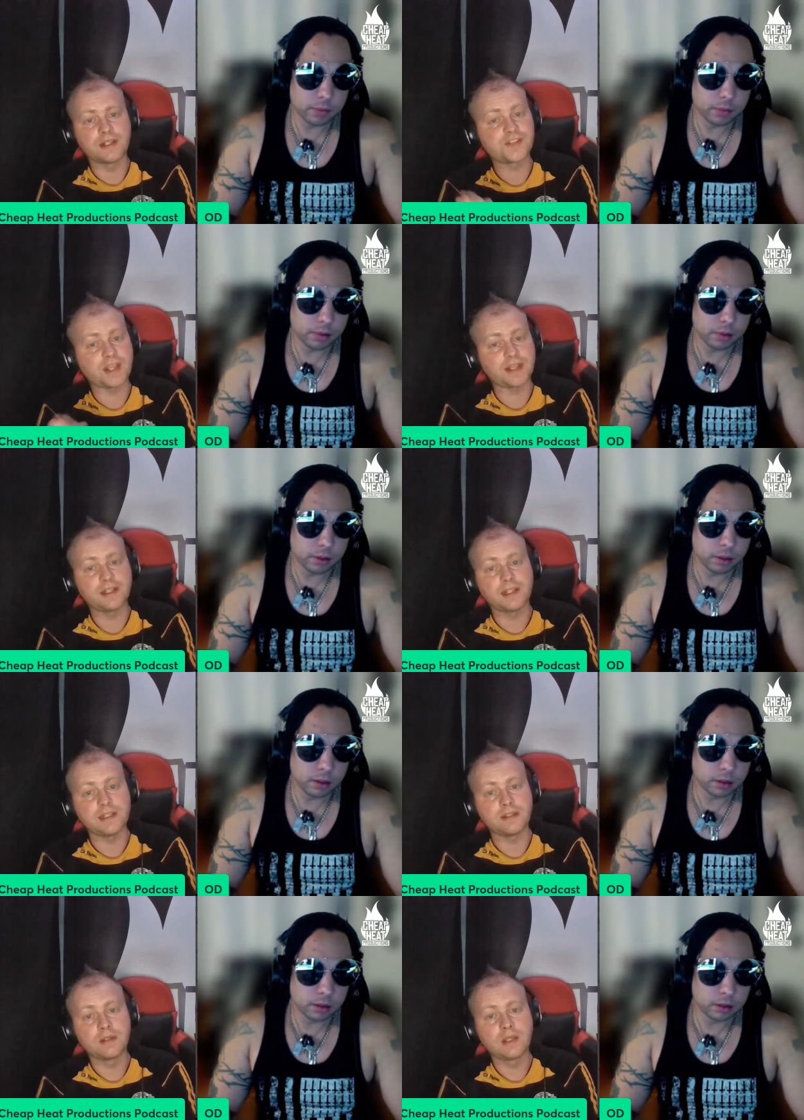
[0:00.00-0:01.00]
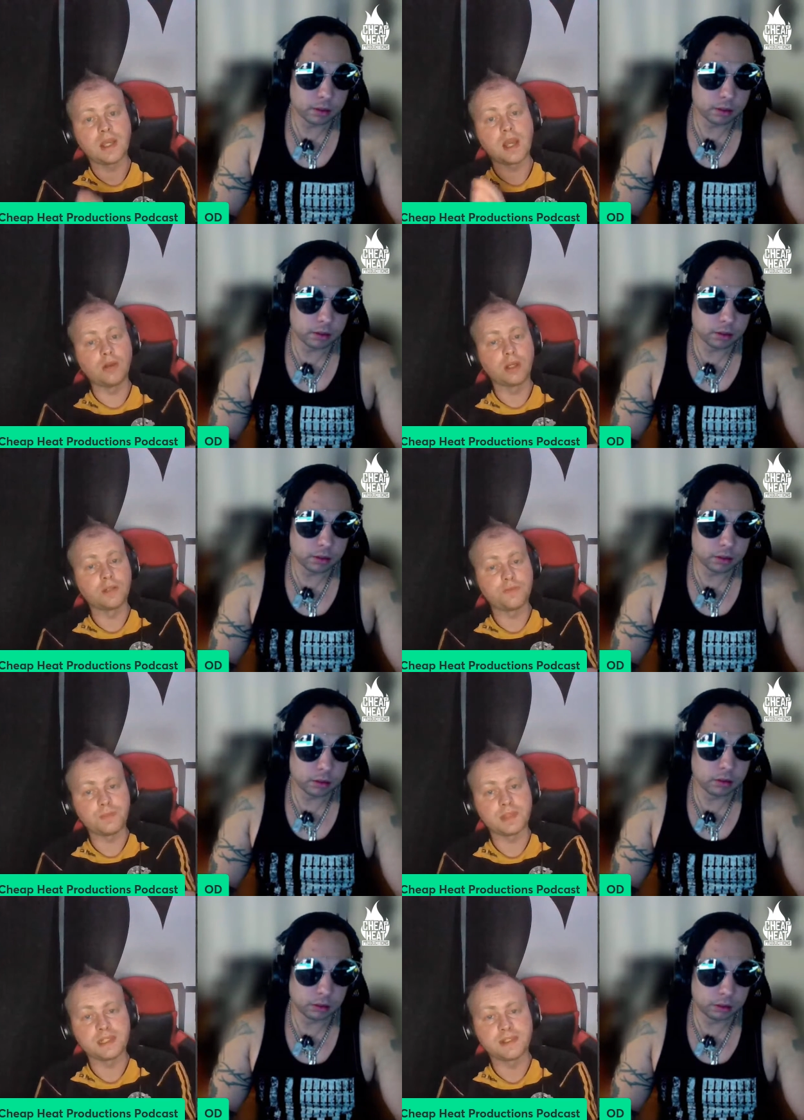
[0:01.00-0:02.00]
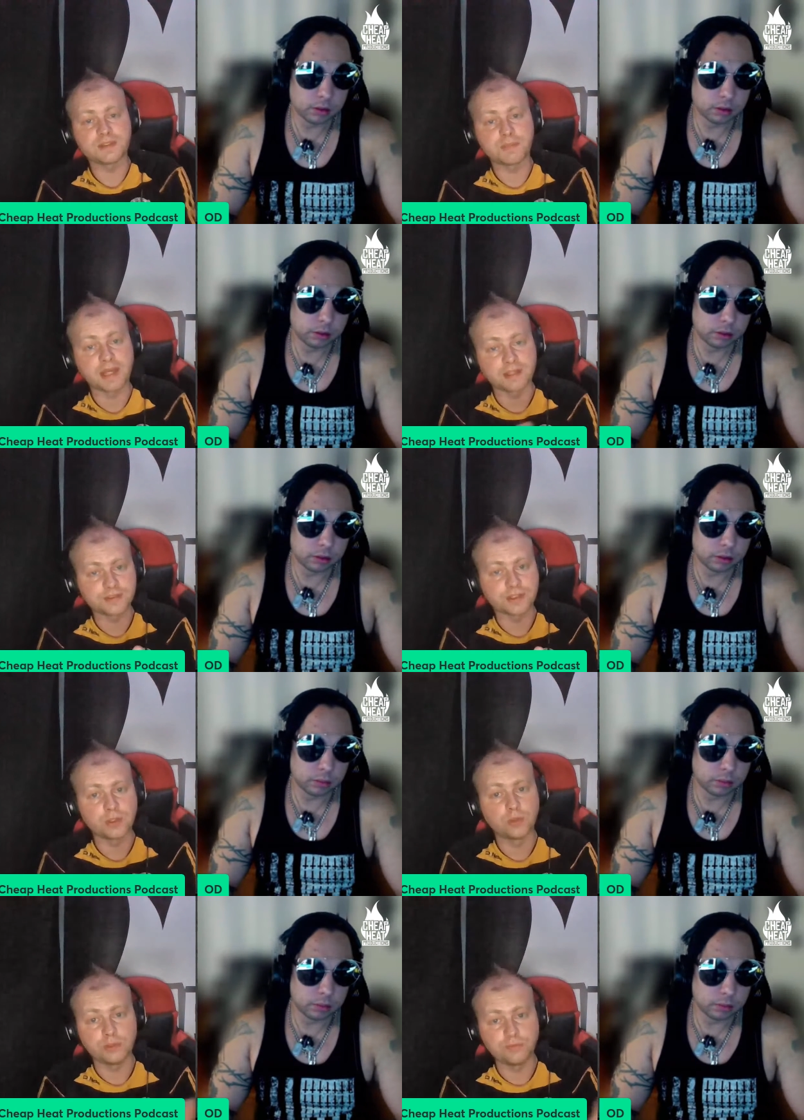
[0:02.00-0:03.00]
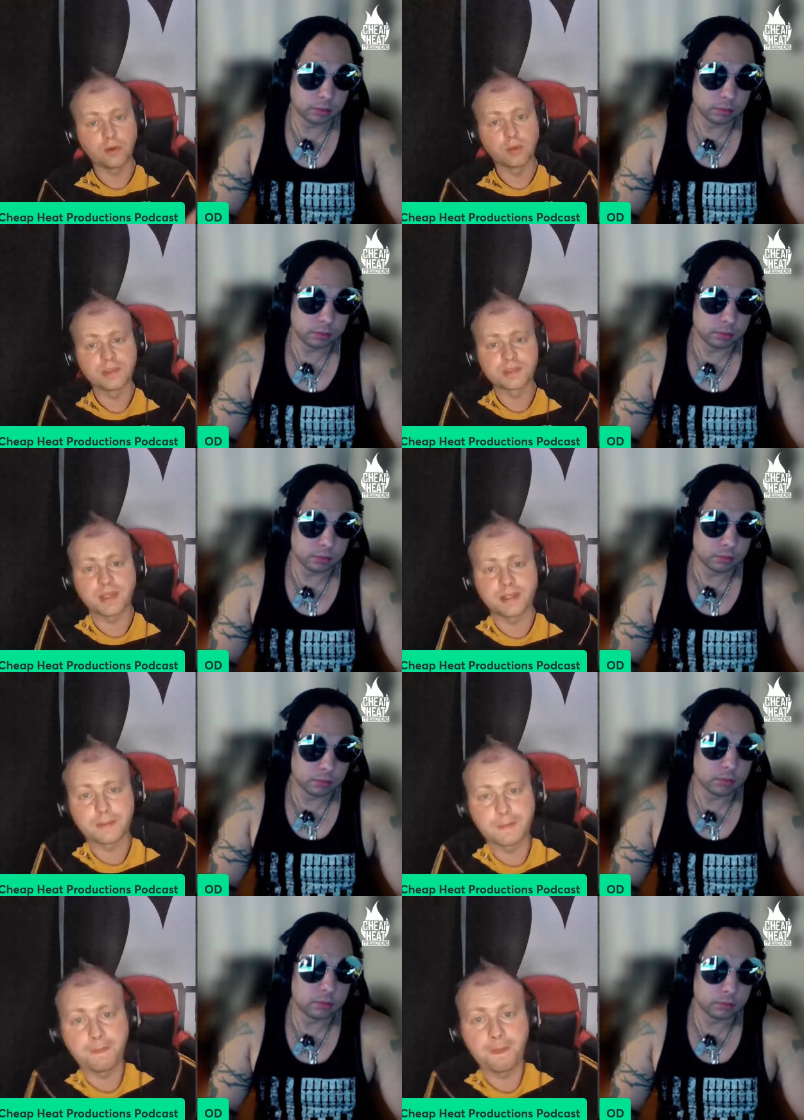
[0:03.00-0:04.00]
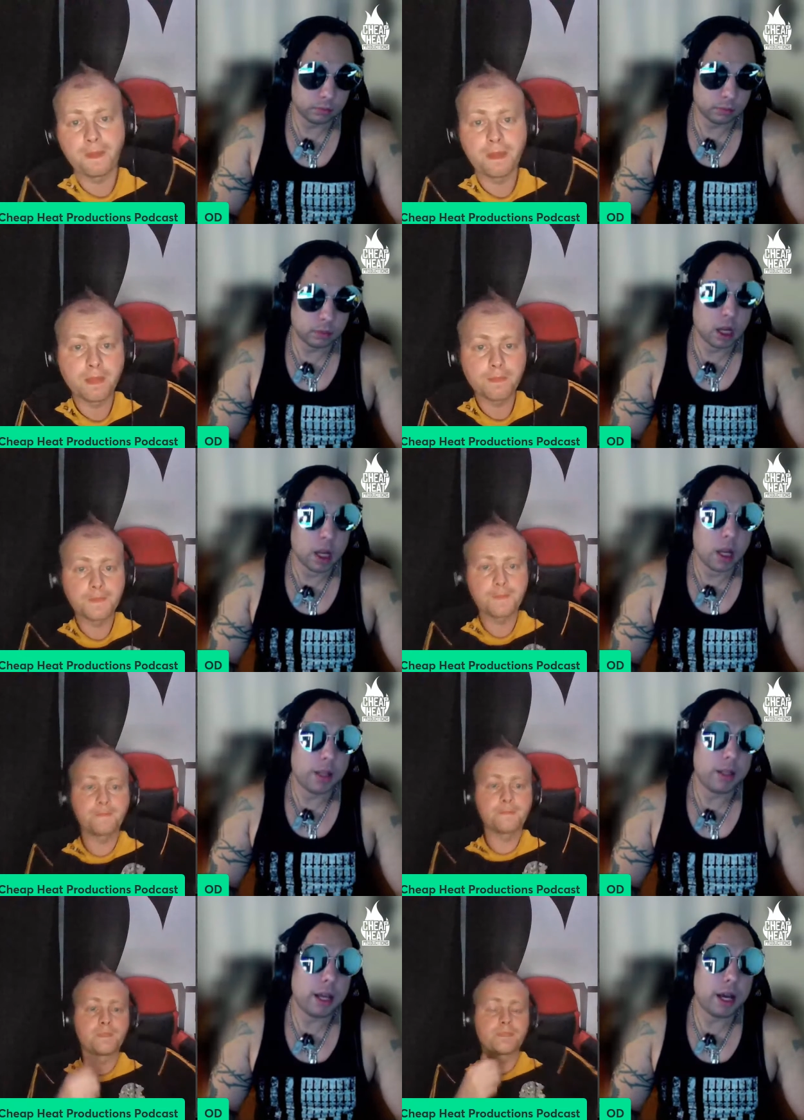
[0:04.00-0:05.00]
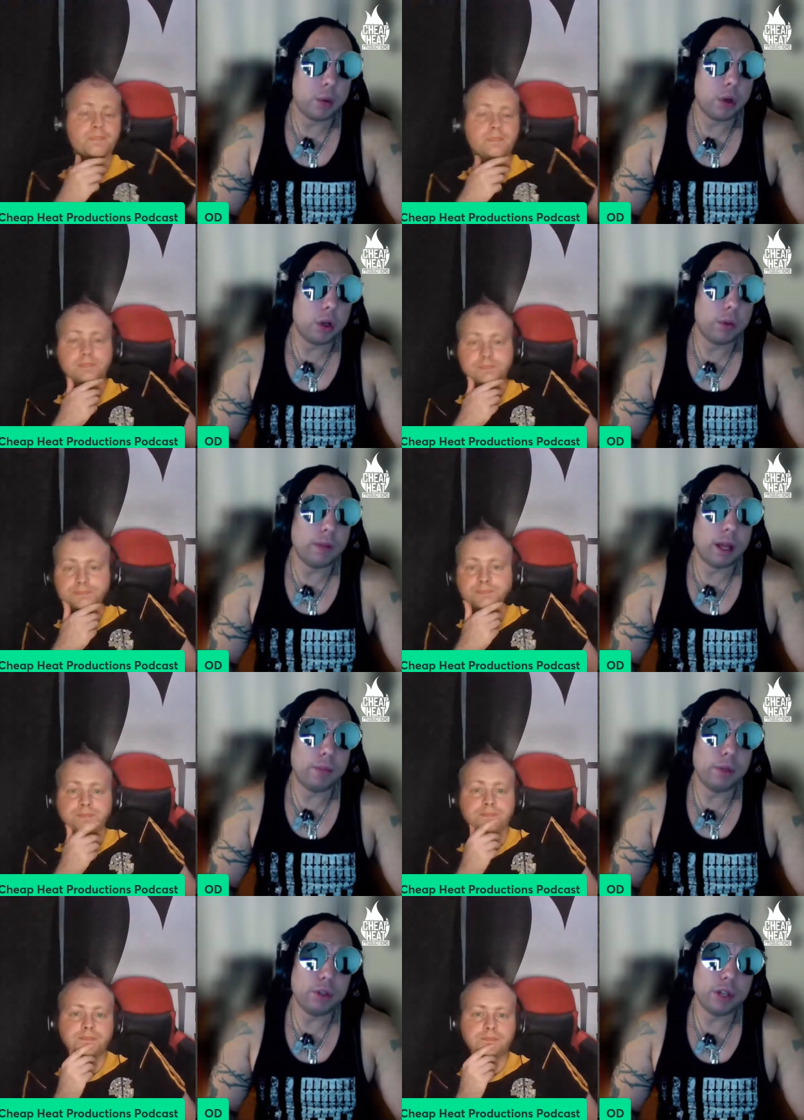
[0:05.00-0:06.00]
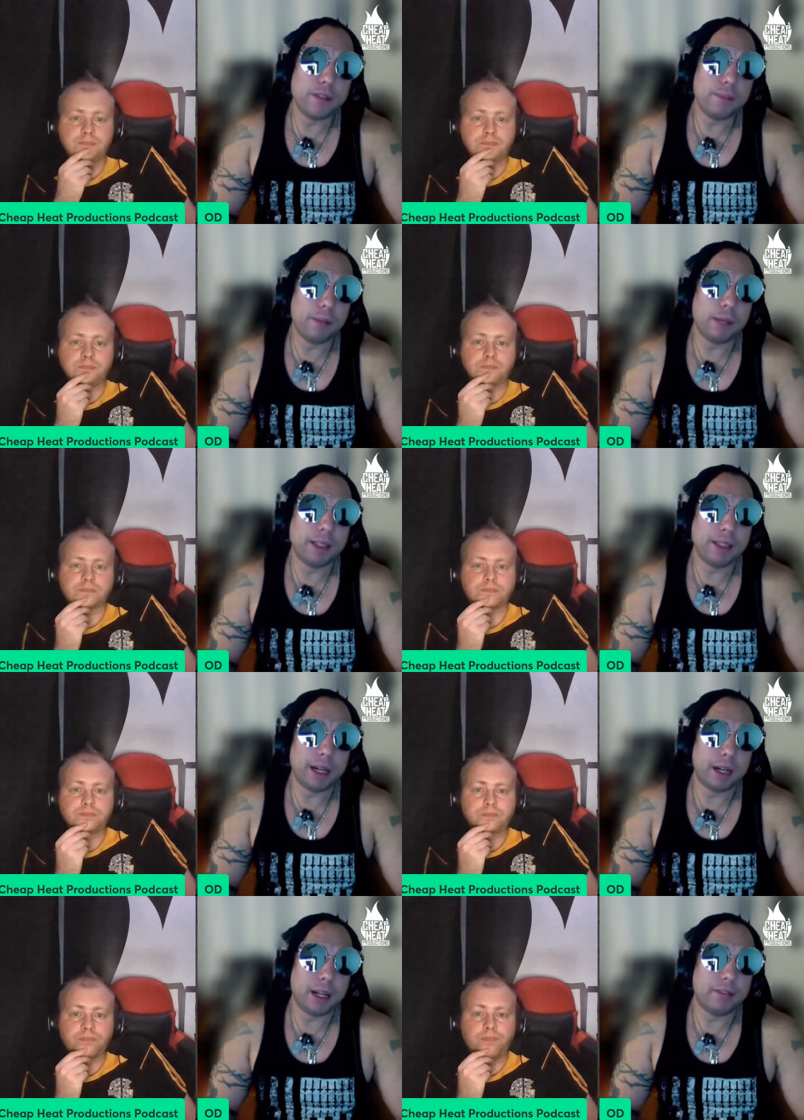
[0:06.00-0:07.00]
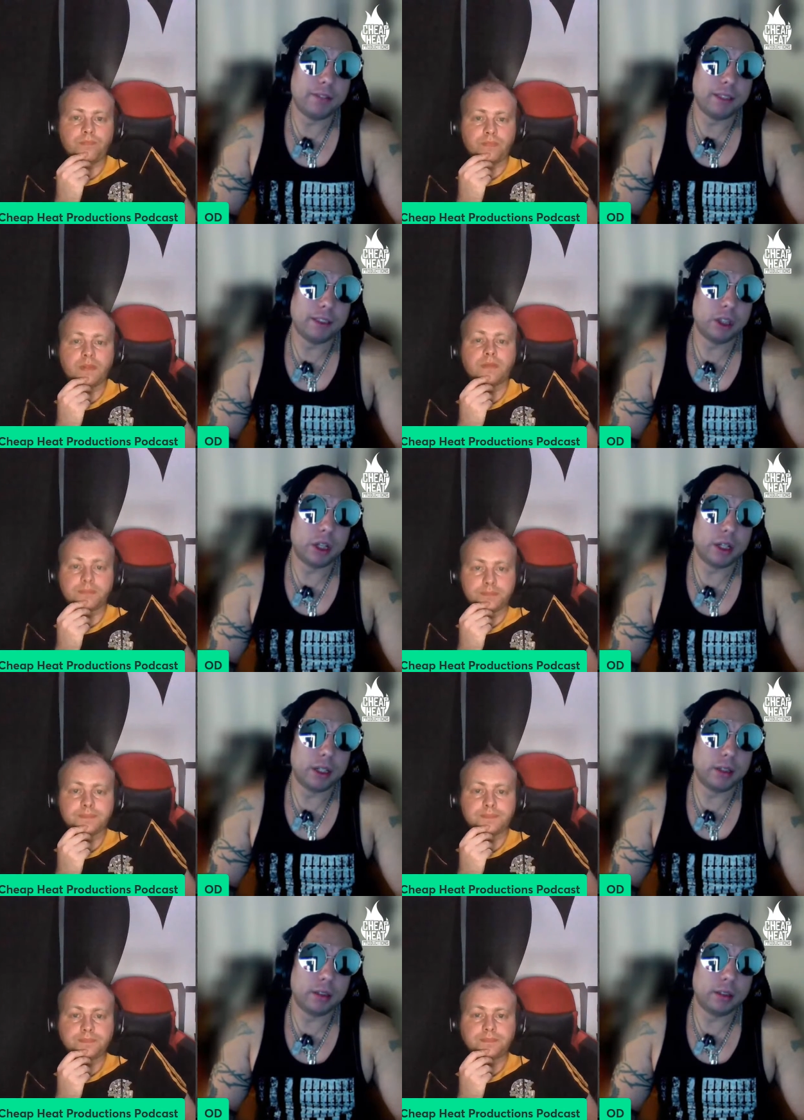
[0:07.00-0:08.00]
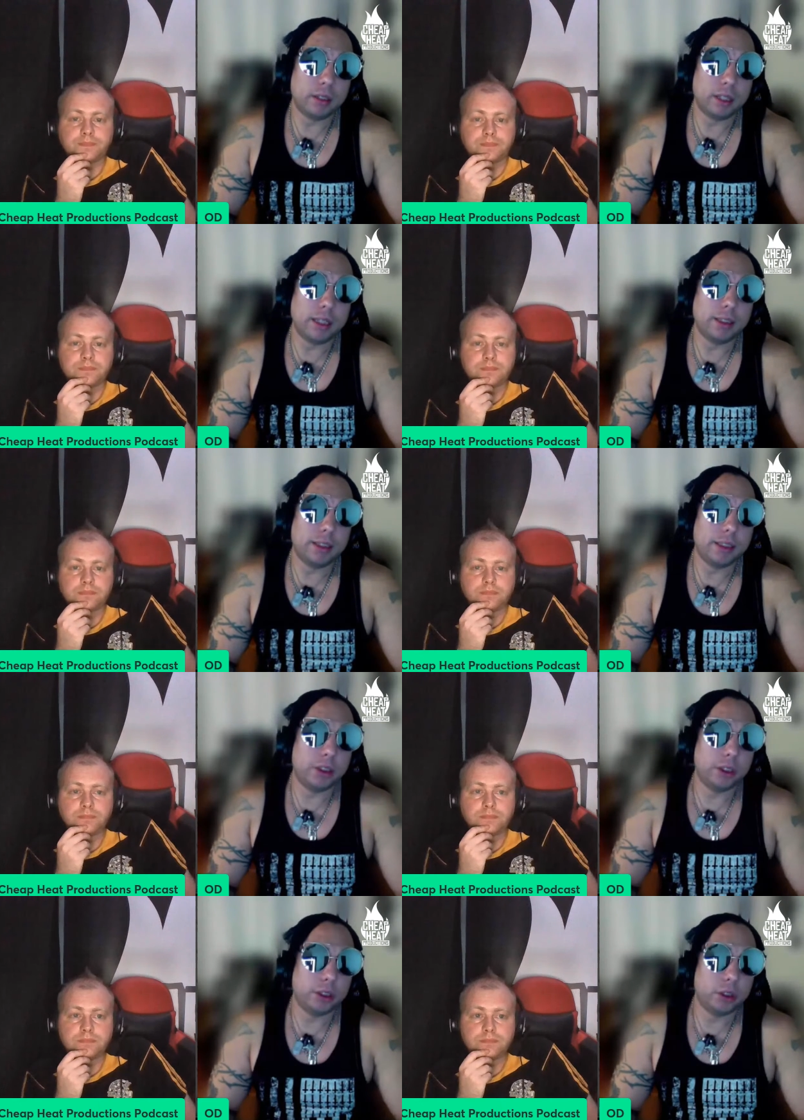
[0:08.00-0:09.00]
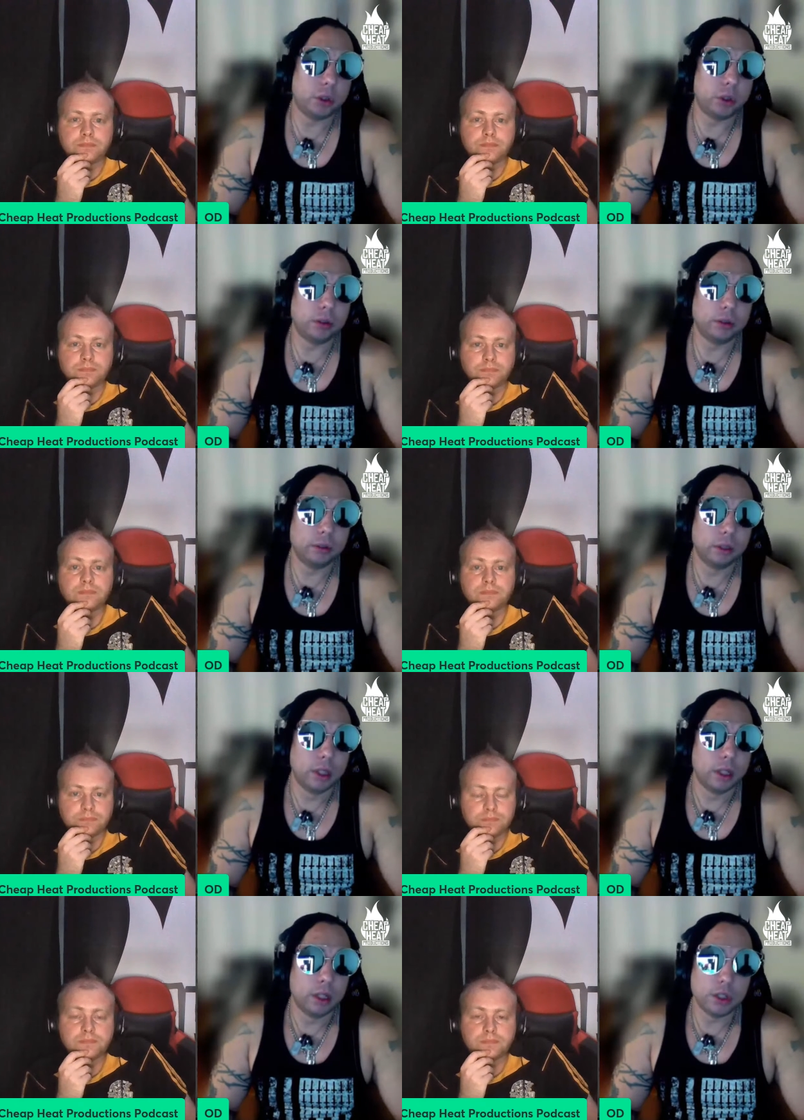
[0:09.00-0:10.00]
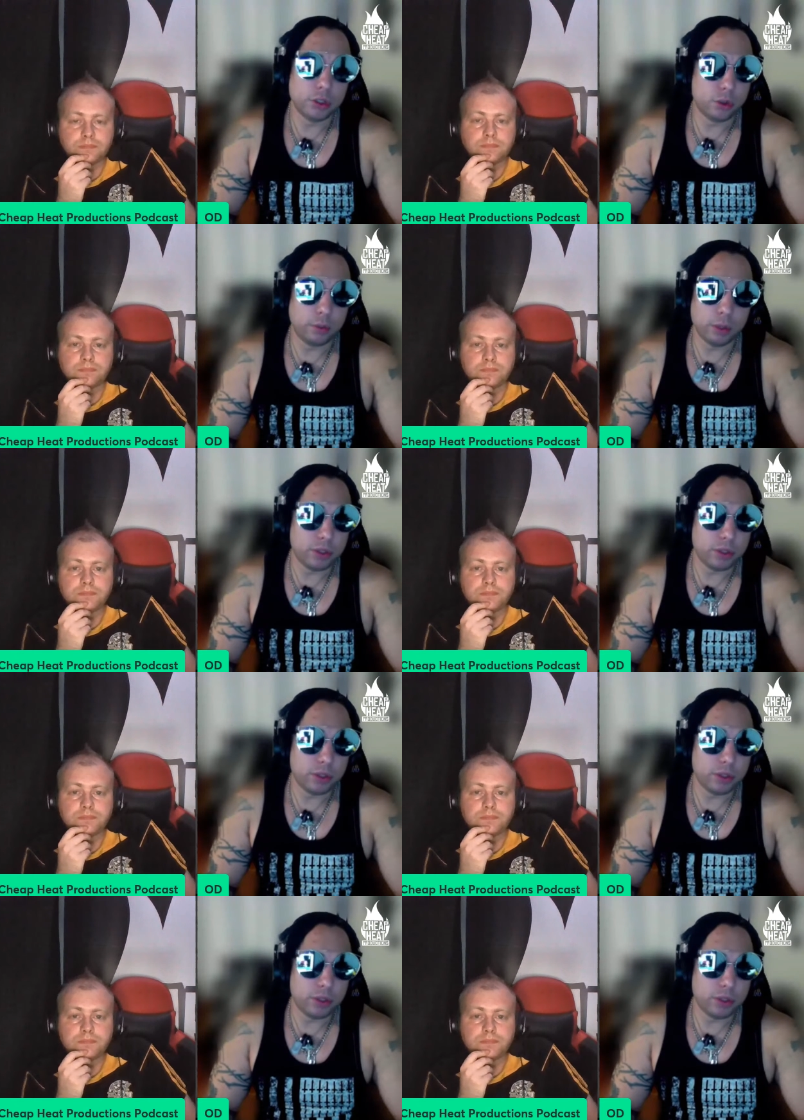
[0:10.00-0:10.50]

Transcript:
Speaker 1: then secondly how long have you been in this band because i know you formed this band
Speaker 2: yeah well music i've been my entire life i started at six years old just doing music